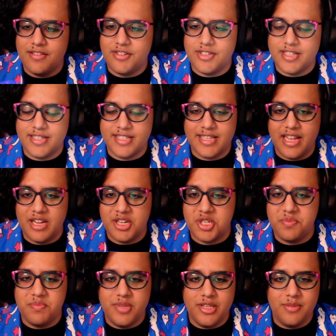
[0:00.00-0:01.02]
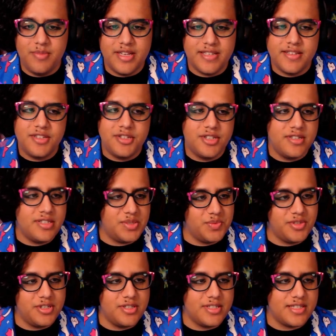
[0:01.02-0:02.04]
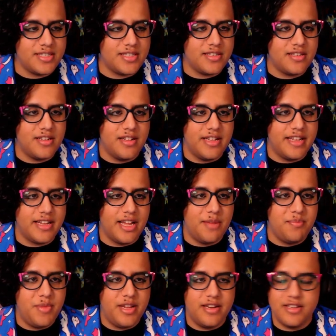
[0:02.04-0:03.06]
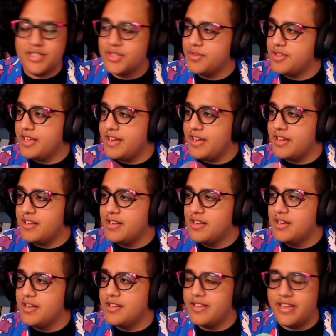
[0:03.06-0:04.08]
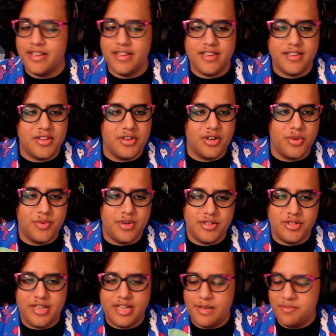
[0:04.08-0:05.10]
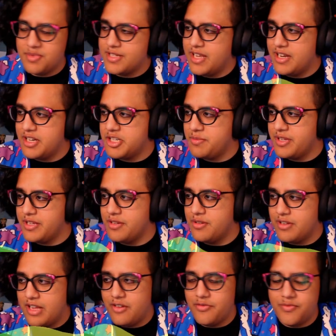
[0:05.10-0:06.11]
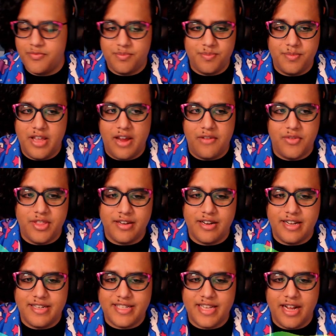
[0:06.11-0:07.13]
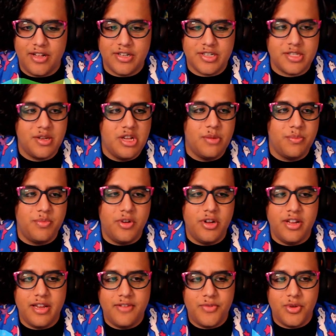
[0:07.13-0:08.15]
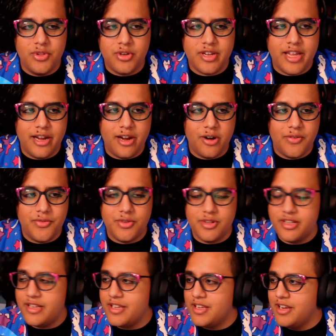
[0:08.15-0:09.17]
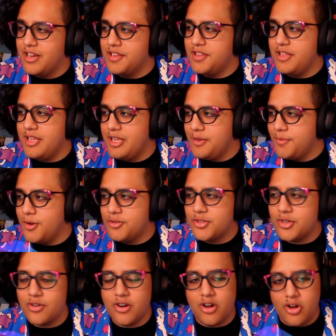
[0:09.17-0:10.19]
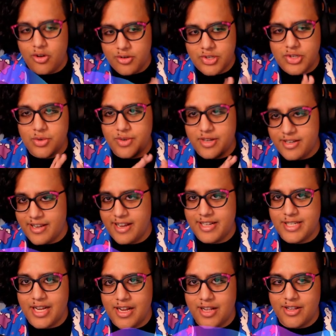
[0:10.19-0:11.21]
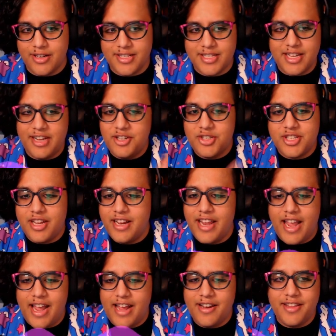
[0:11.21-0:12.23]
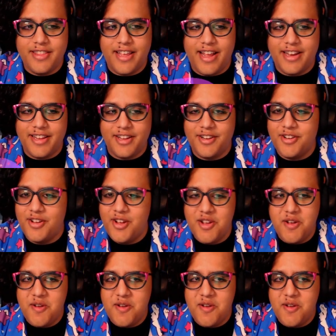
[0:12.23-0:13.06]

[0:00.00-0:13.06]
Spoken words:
/me messages, which is like, I made it so that like, you know, when you type /me, it'll have everything in italics. But if you look carefully, the emotes are also in italics. I just kind of added that in